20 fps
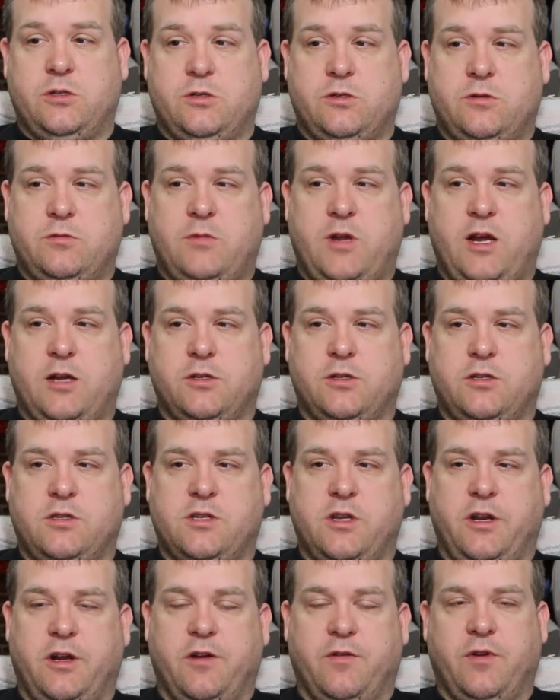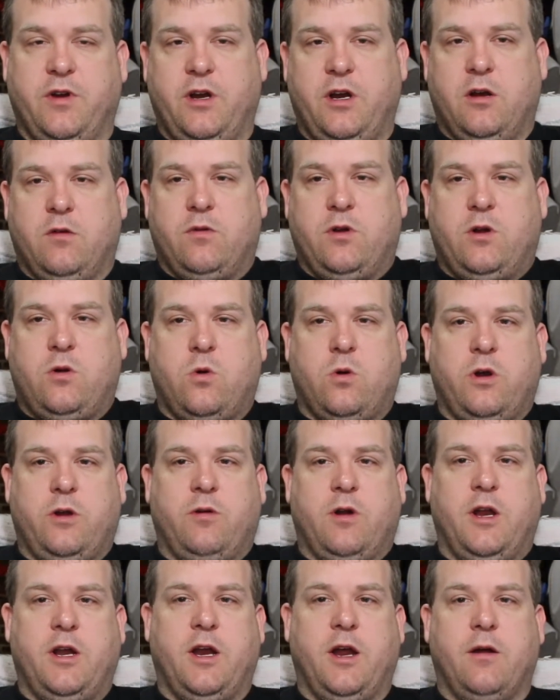which is actually sitting over here
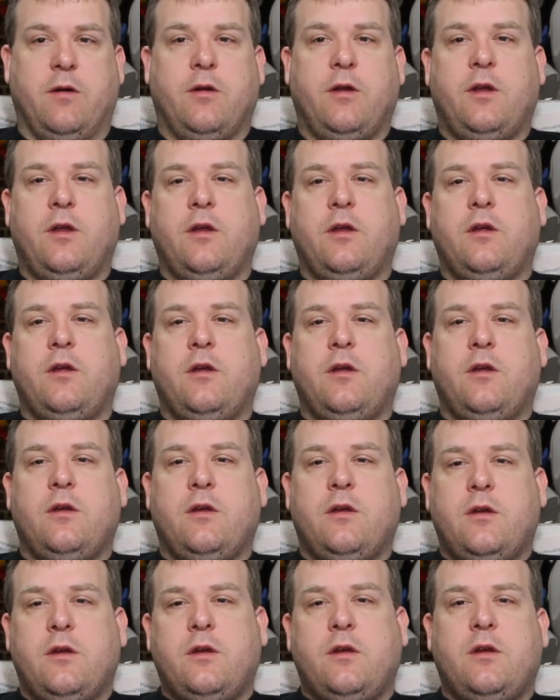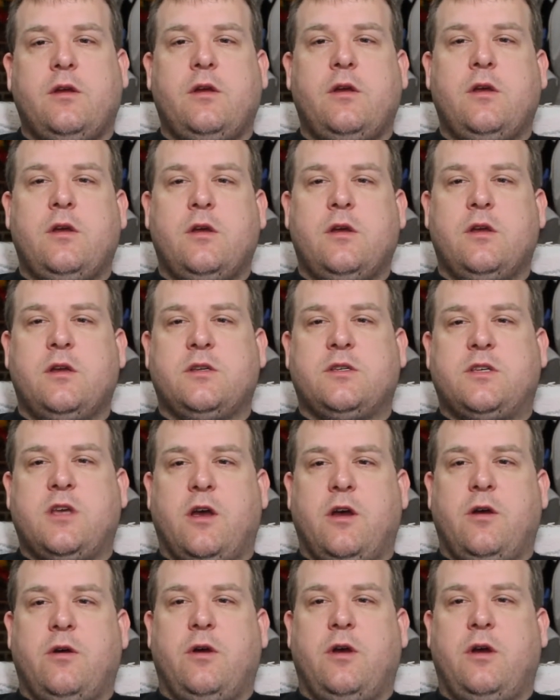recording right now.
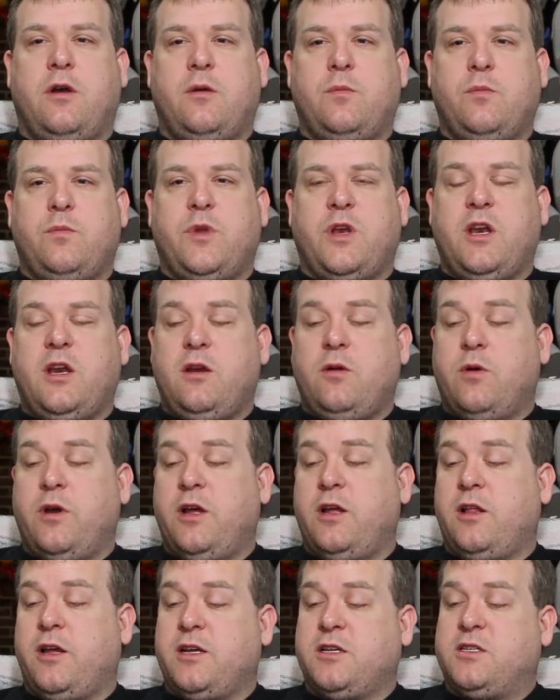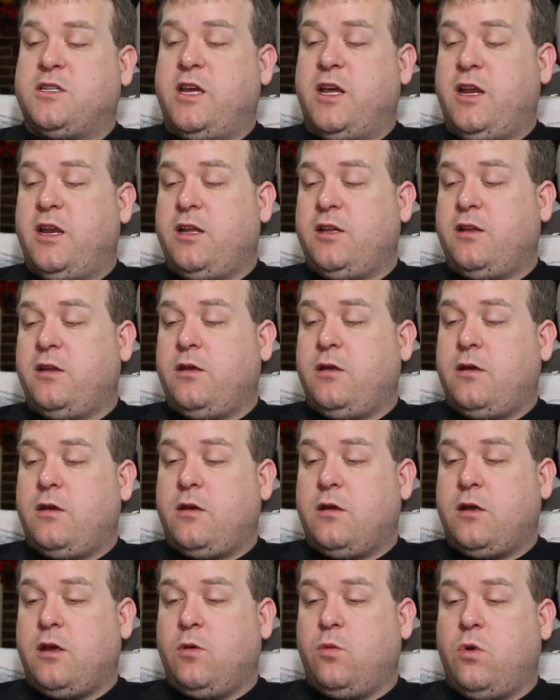So, but anyway, like I said, it
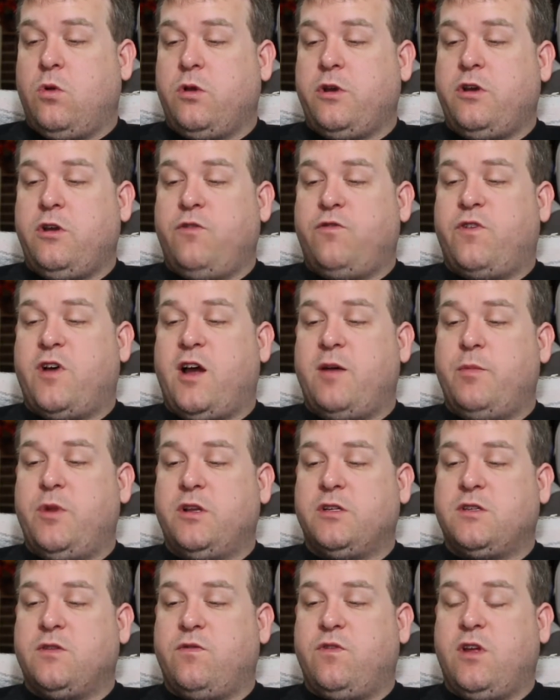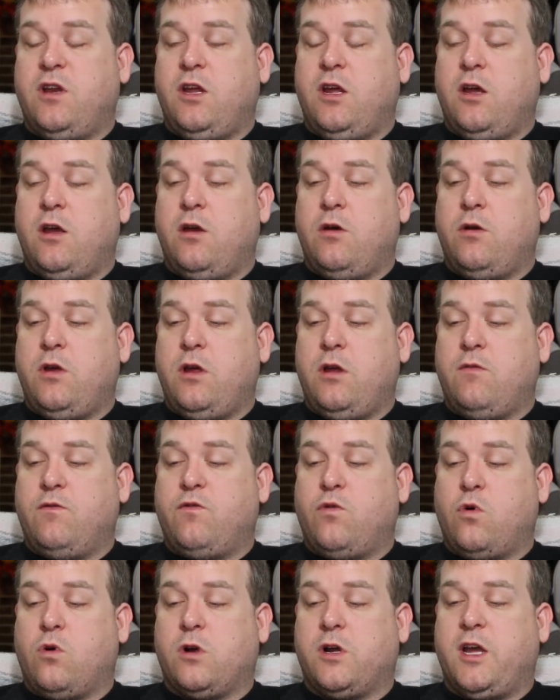will only do 5 minutes of video in
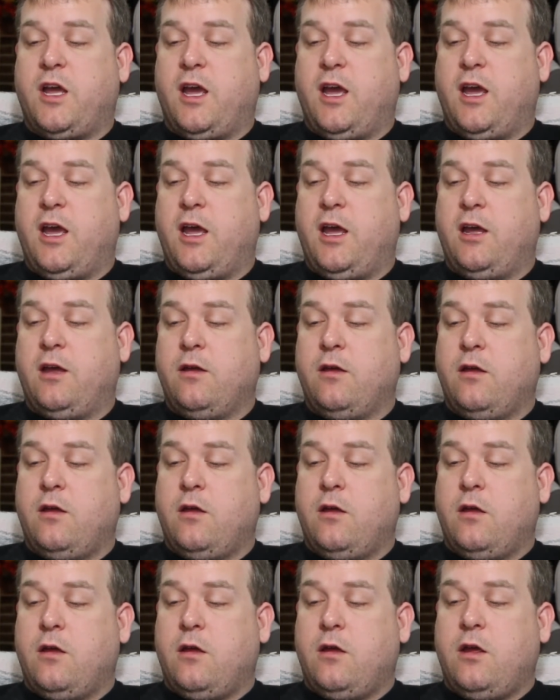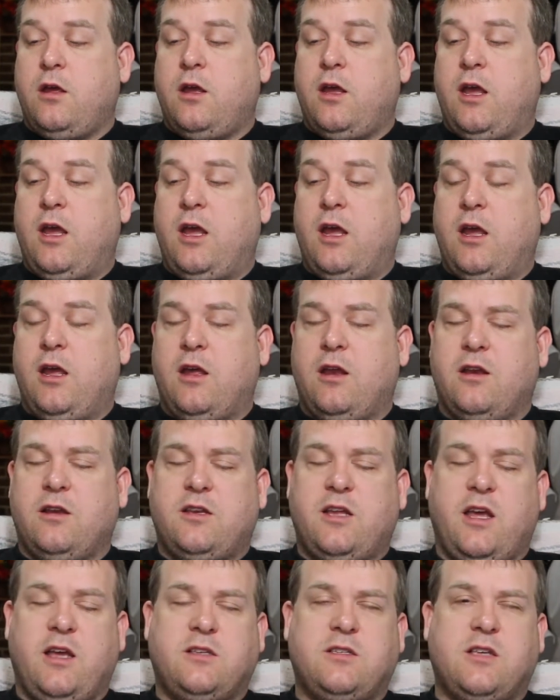4K, and
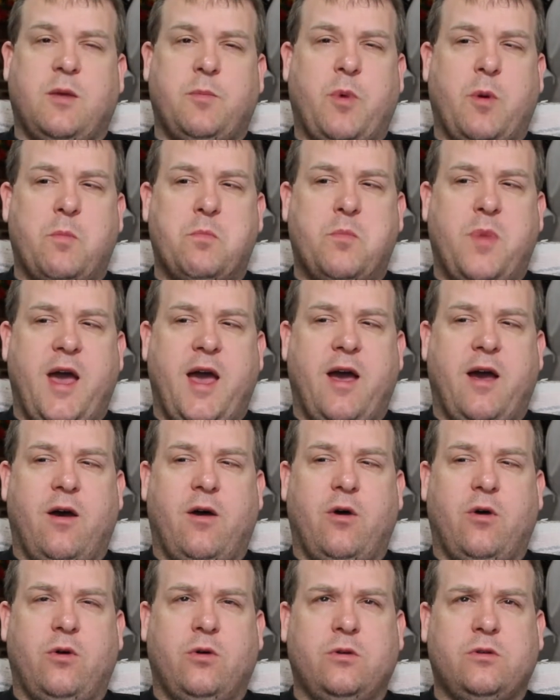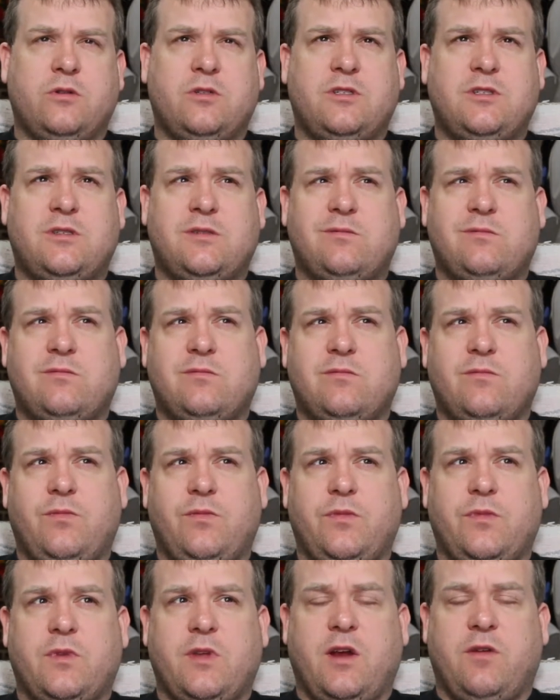it takes up about
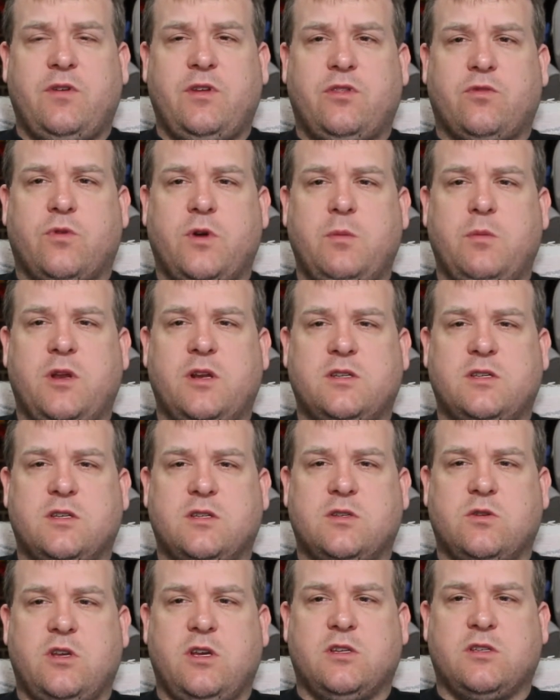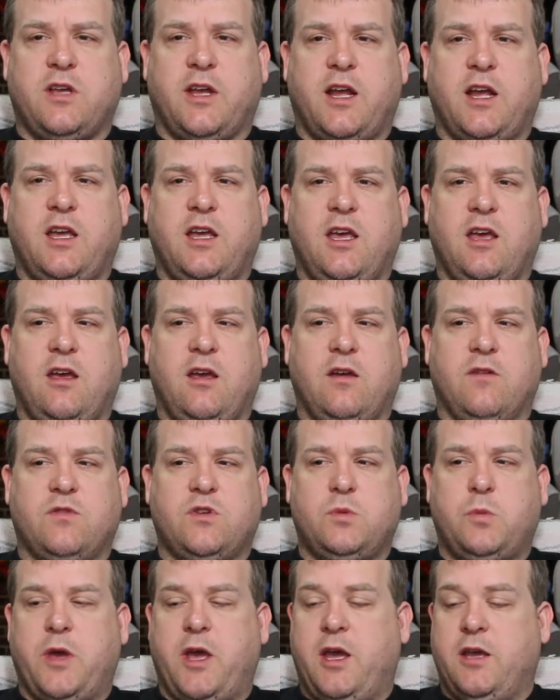every 3 minutes is like a gig
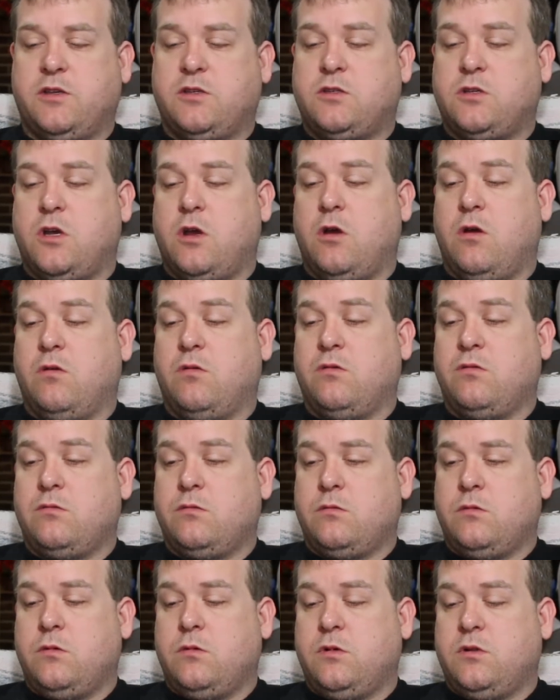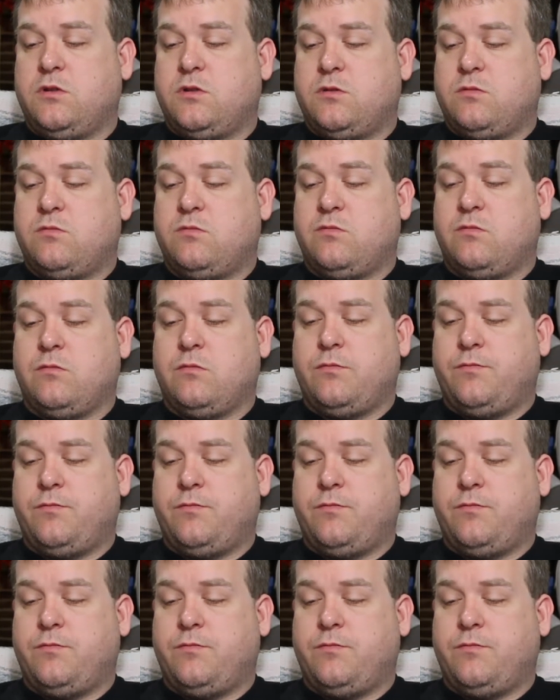of space. So it's,